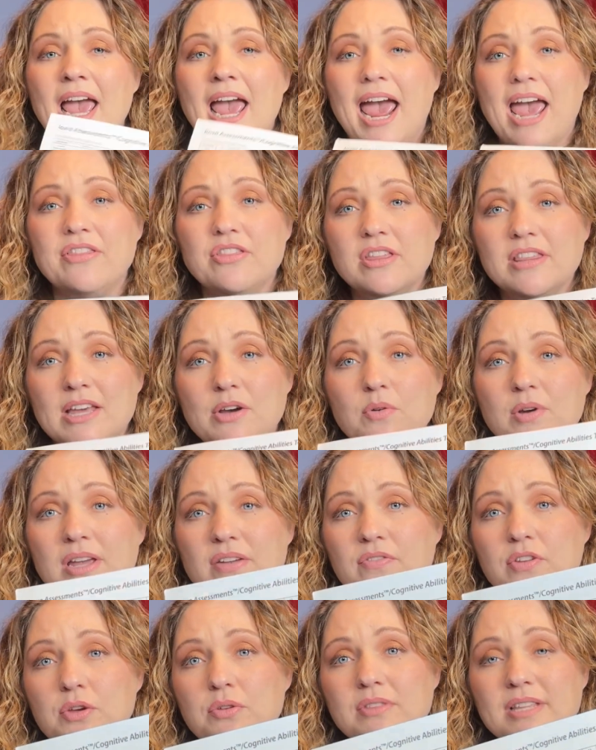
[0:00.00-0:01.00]
And then they'll
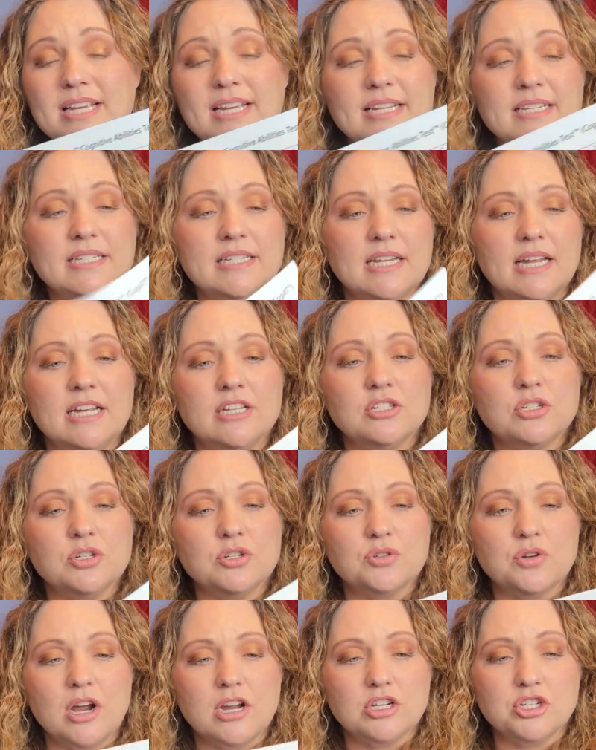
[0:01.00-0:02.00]
give you these
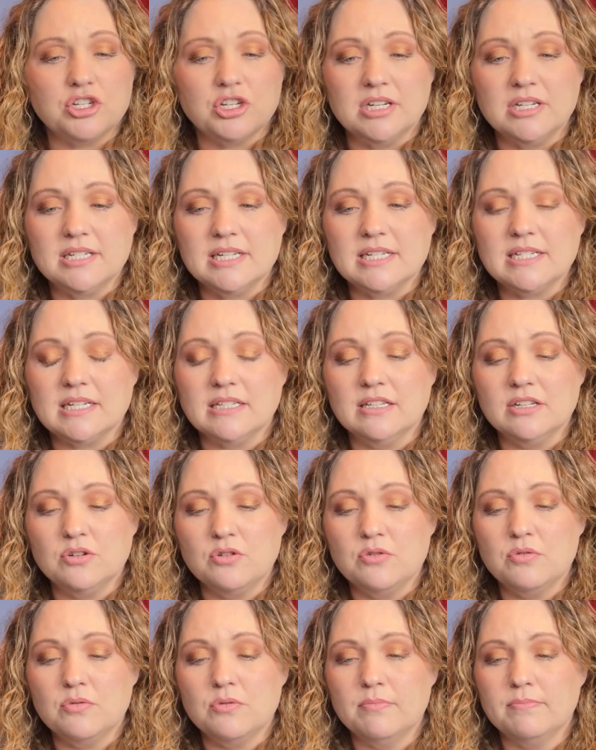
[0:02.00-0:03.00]
instructions. It's a
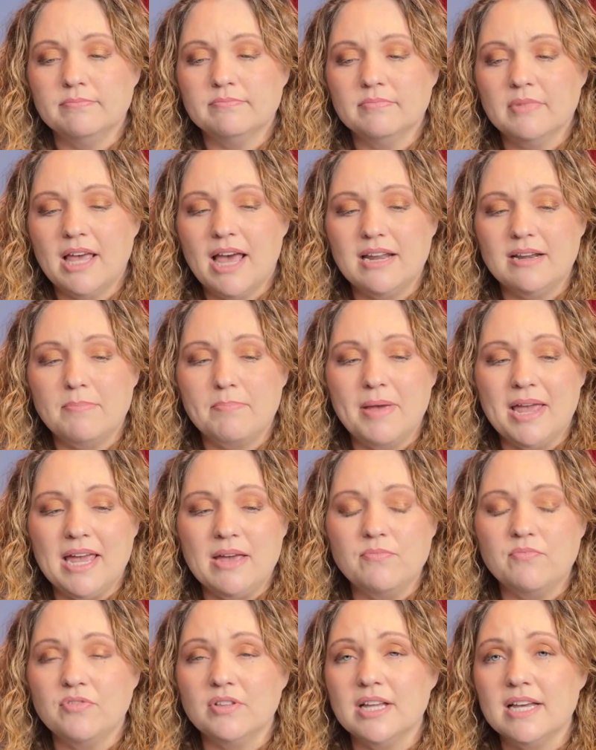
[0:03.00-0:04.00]
little kind of
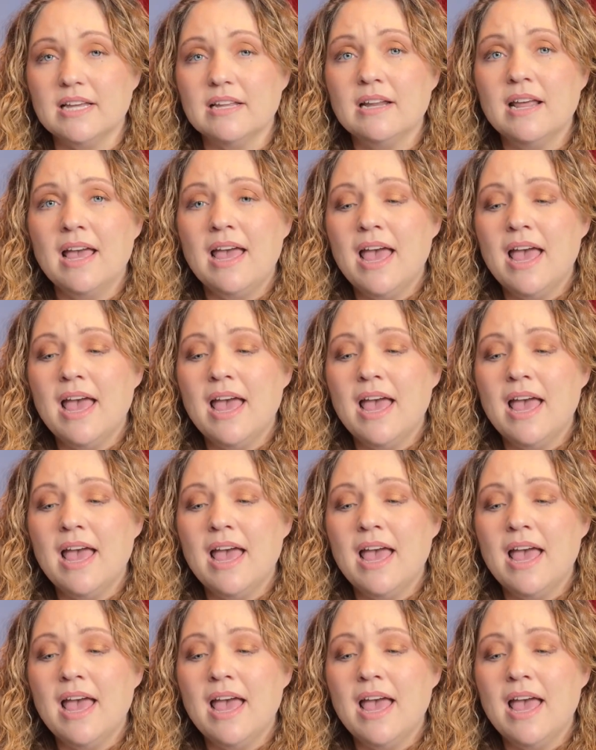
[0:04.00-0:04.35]
pamphlet.